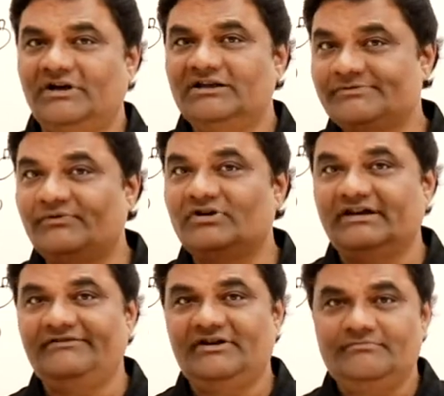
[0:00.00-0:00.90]
bulbs for
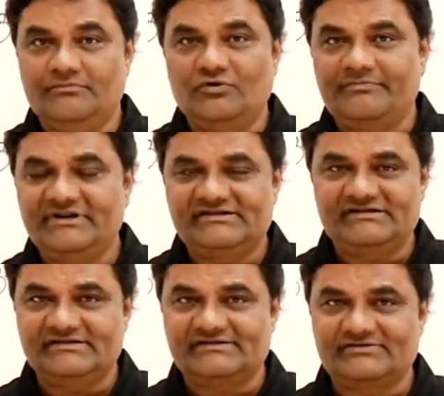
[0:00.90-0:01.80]
giving more
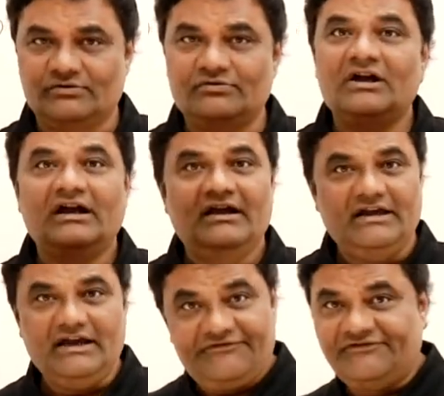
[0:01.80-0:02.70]
messages. So
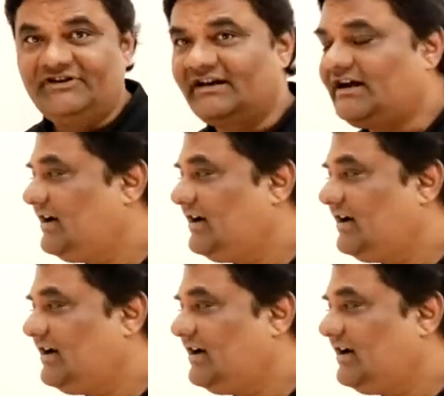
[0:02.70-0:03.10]
if there